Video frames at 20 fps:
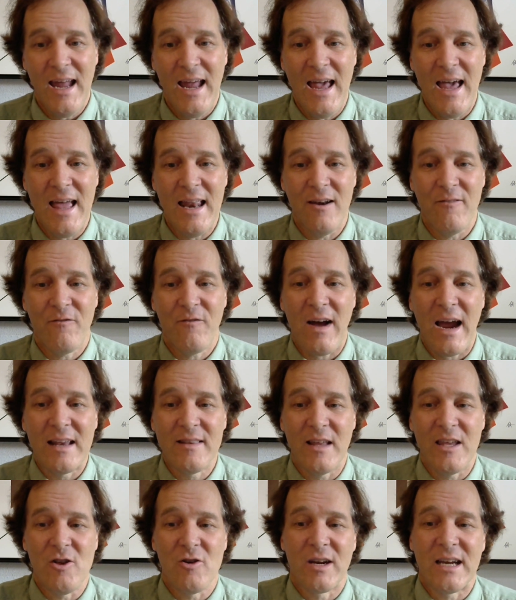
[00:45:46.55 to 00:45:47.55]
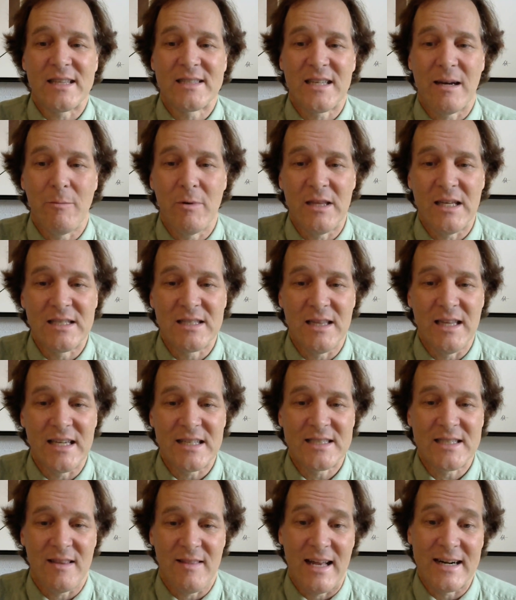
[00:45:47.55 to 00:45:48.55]
And finally, you'll get some of these
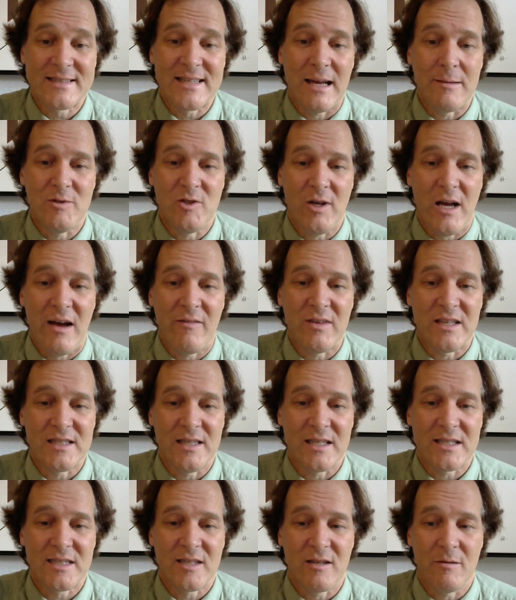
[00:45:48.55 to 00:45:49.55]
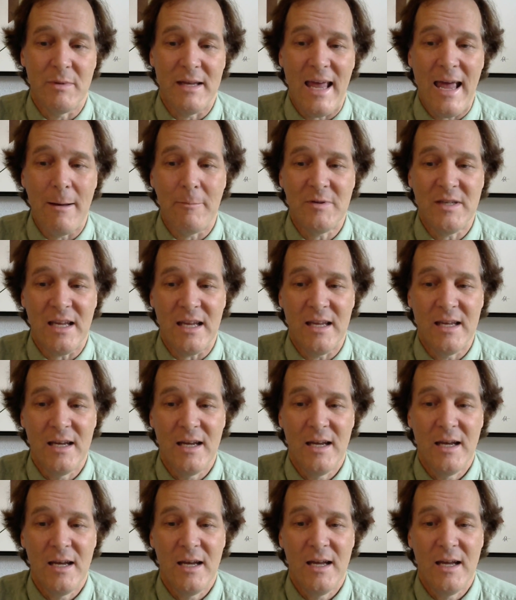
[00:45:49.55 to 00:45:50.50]
lists. A lot of times you'll have these lists that'll be empty.